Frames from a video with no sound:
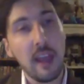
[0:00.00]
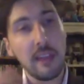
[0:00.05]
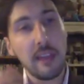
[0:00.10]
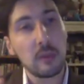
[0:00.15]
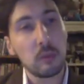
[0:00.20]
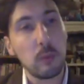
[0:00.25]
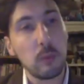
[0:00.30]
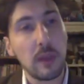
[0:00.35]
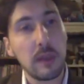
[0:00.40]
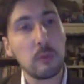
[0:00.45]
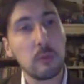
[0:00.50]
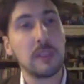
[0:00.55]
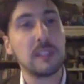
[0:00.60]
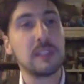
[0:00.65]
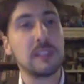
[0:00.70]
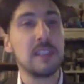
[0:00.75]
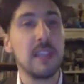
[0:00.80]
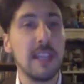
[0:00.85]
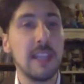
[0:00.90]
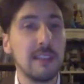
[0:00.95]
other one
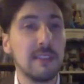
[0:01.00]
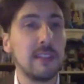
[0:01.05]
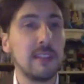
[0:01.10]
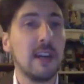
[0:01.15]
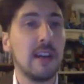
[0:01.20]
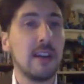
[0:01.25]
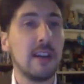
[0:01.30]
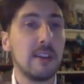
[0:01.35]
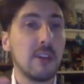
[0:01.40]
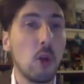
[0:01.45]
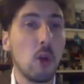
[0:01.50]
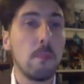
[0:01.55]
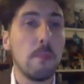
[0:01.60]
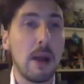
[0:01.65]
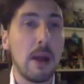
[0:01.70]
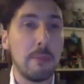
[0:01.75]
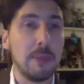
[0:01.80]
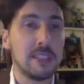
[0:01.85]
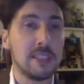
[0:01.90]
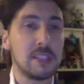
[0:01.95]
was like there are no
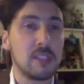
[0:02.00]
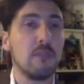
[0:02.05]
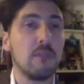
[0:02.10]
puppets.